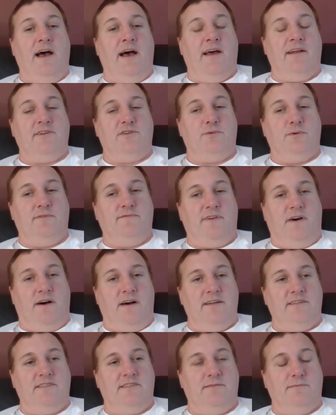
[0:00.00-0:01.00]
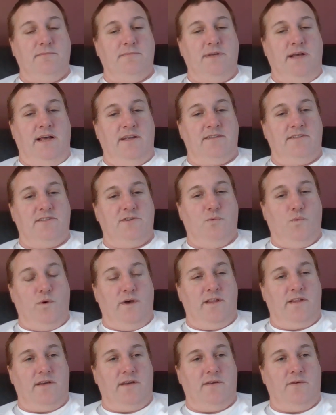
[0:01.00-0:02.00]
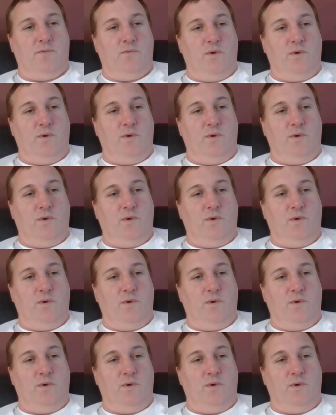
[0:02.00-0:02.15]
and to advise them as to whether